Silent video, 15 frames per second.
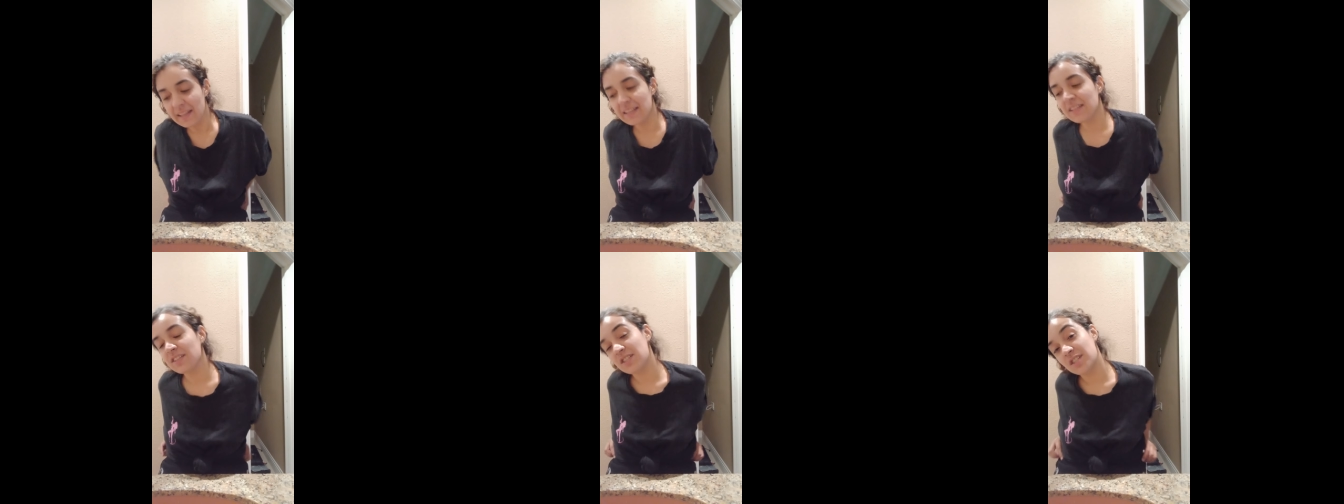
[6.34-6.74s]

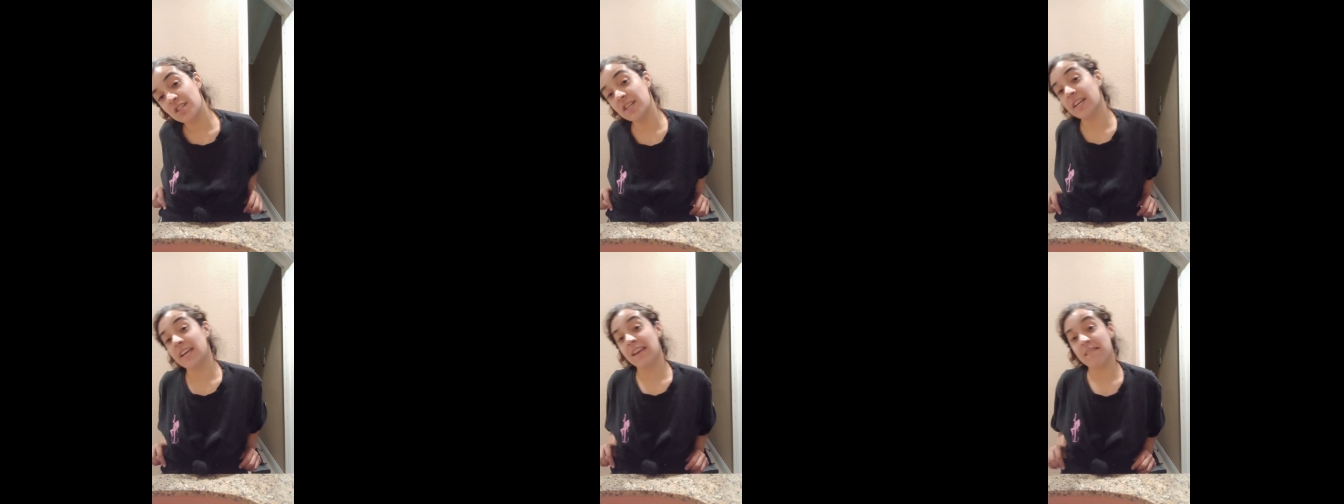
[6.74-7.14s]
And
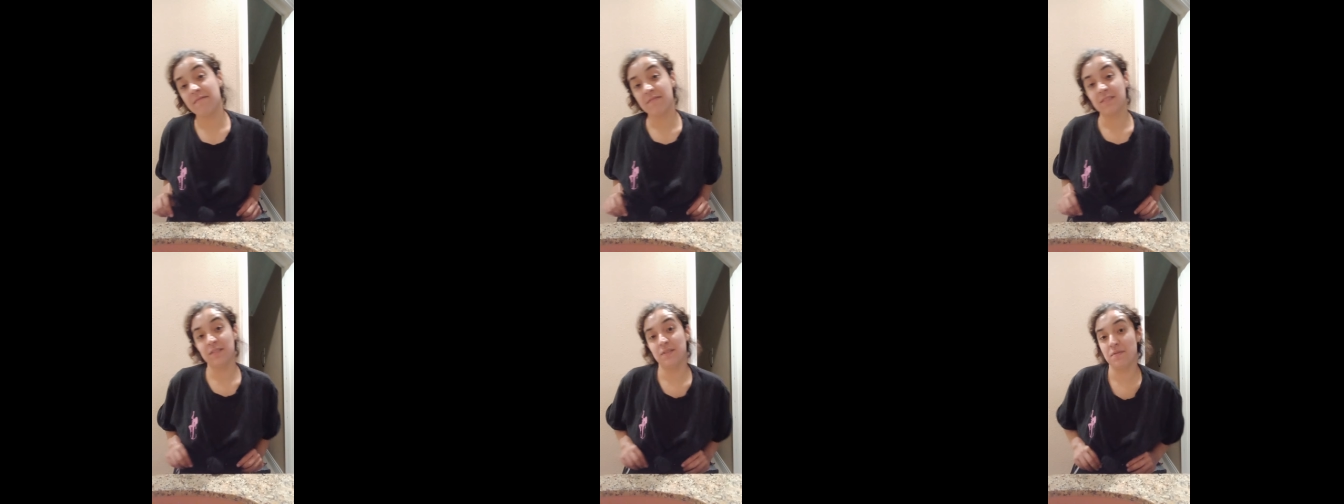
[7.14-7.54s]
she
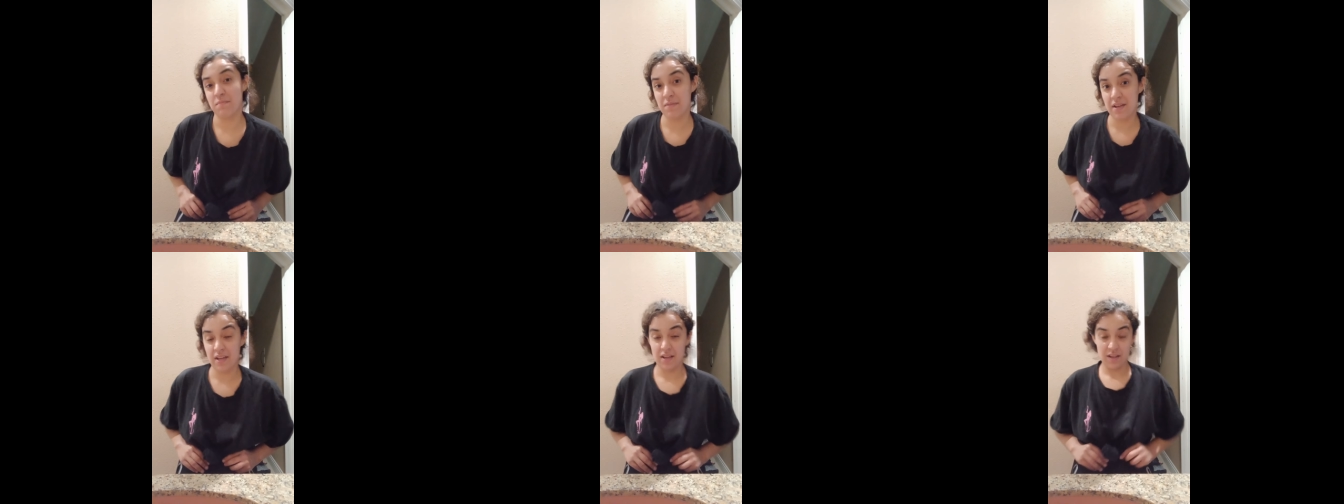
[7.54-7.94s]
gave it to
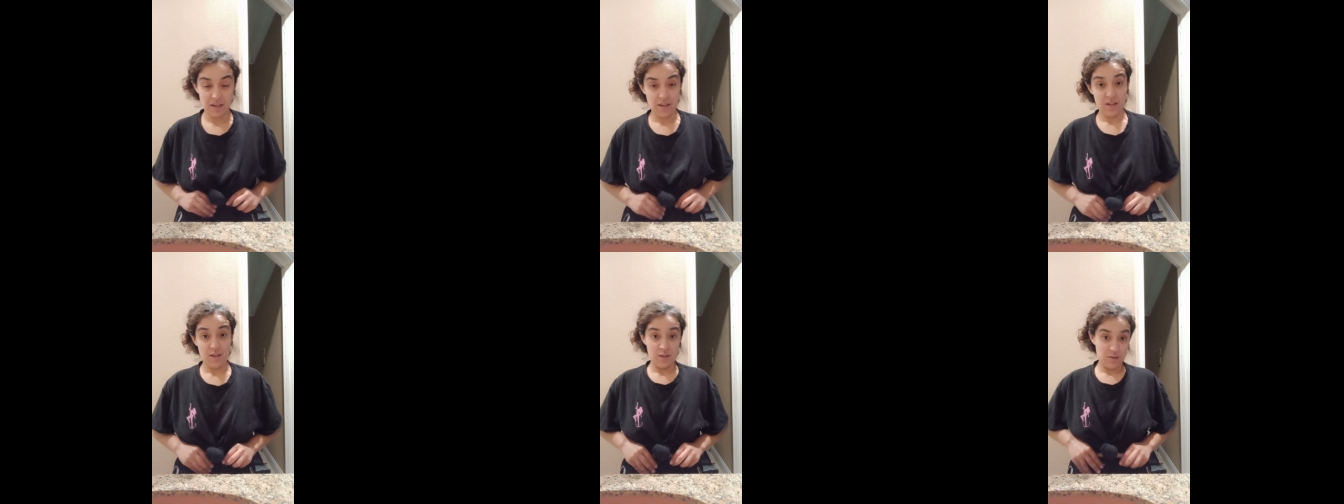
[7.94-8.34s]
me
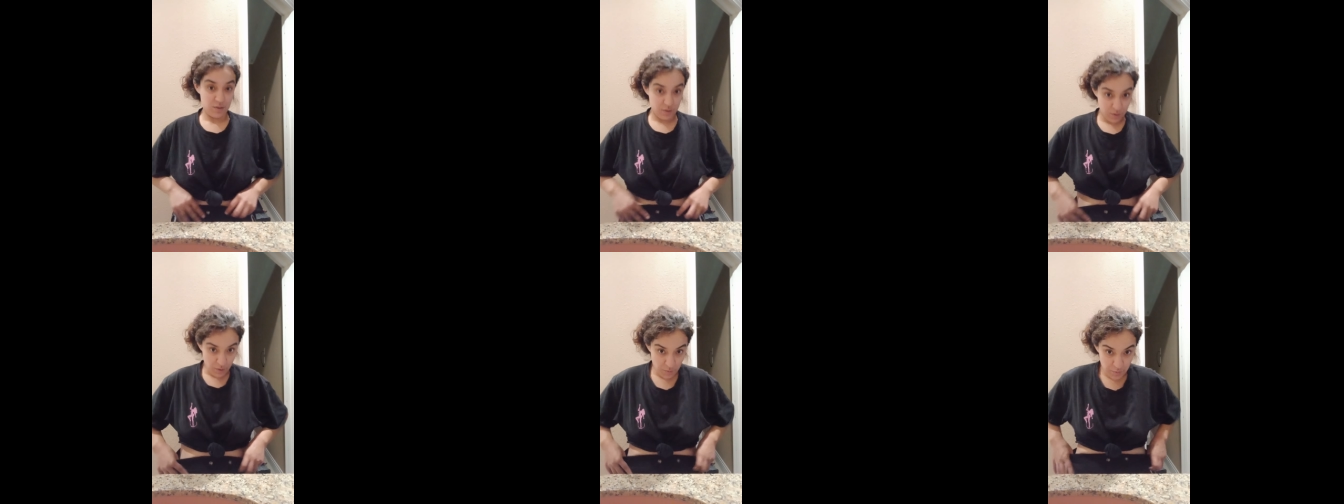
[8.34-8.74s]

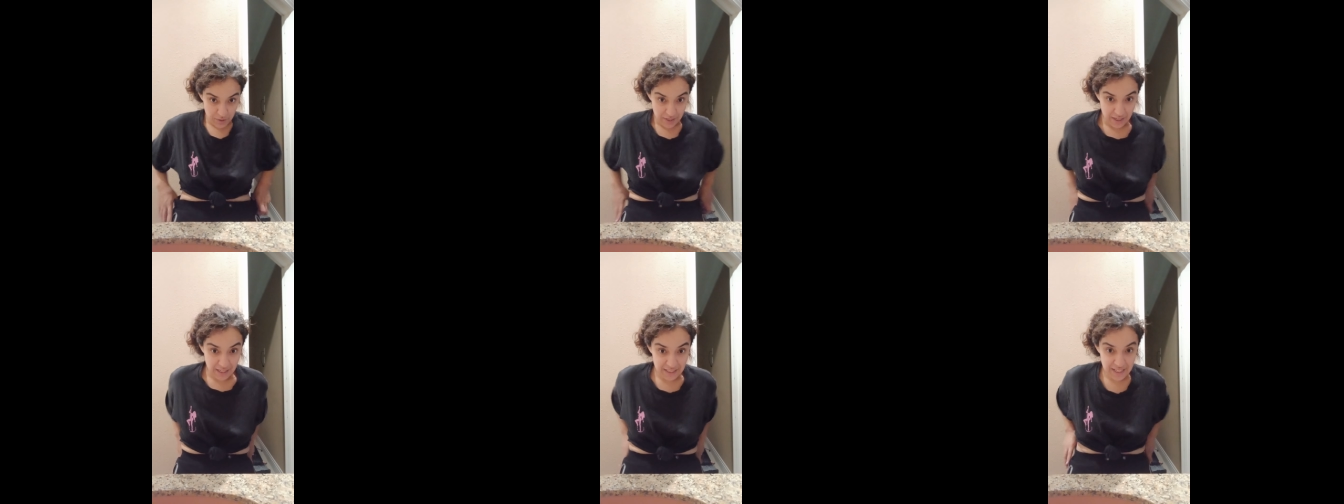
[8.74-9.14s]
so it
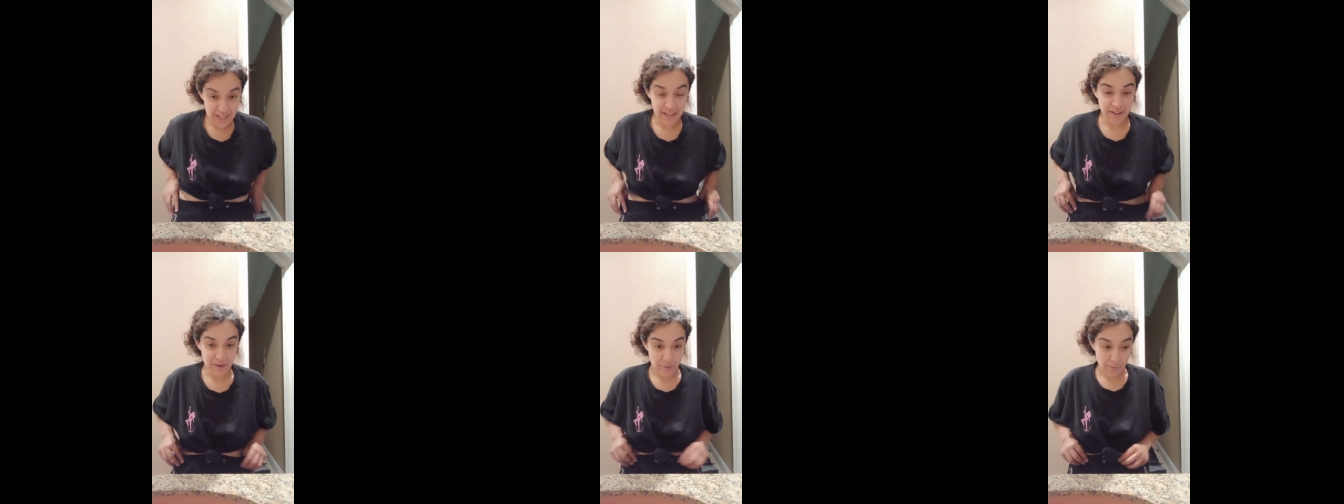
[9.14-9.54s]
wouldn't get
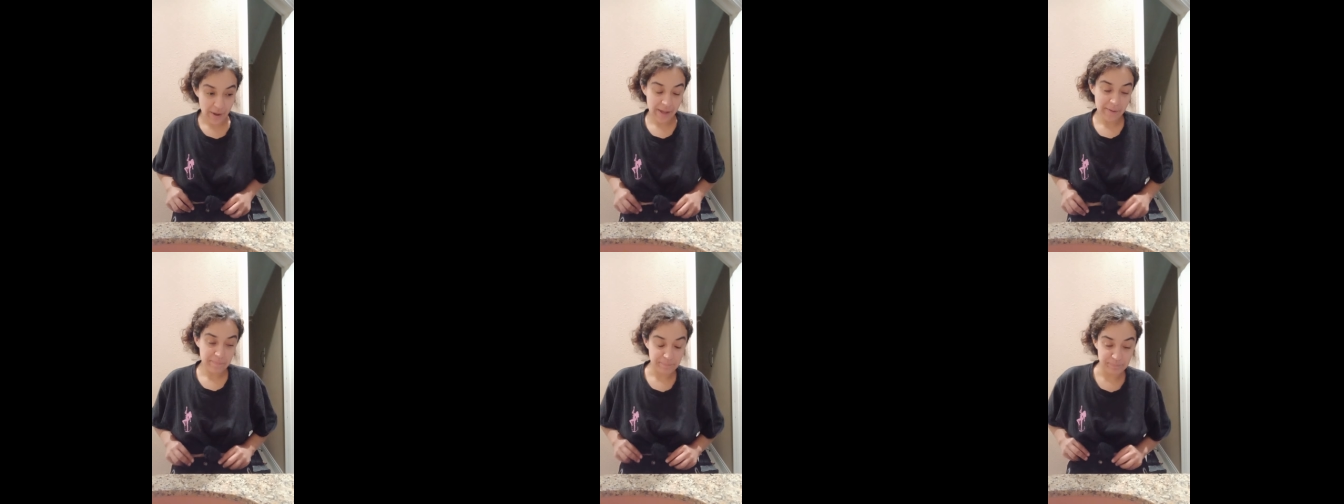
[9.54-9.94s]
taken
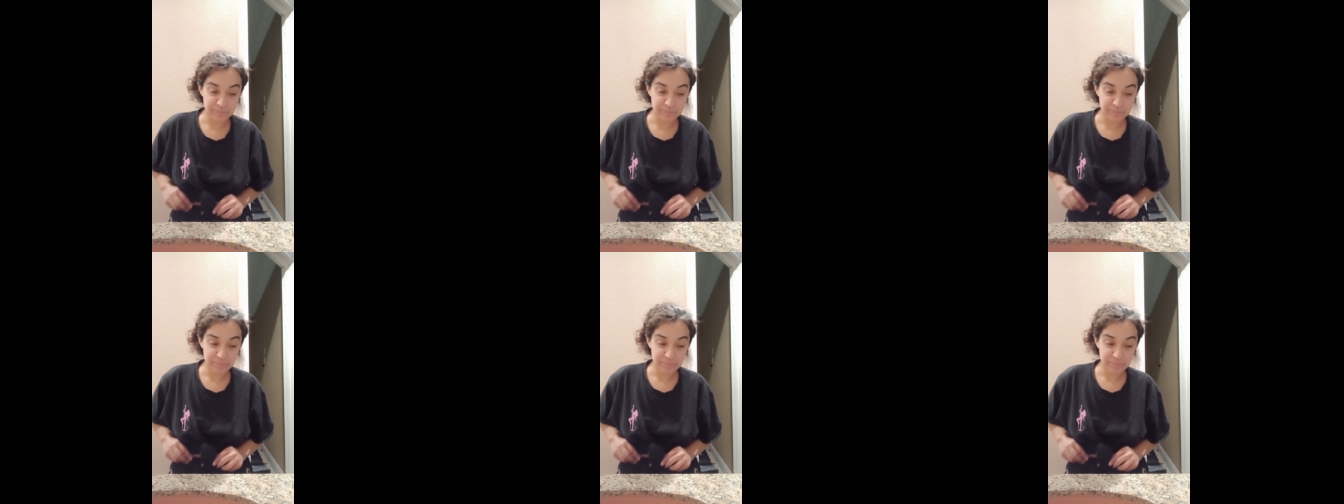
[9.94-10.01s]
away.